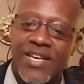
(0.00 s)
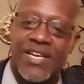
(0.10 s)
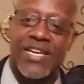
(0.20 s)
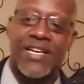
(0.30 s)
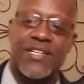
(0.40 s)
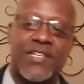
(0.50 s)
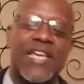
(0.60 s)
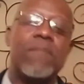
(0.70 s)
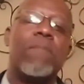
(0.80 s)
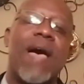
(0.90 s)
is
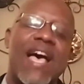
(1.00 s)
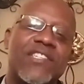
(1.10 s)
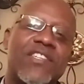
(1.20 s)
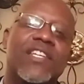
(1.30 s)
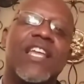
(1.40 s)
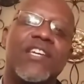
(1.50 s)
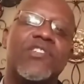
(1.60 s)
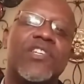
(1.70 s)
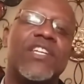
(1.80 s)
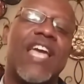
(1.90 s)
emasculation.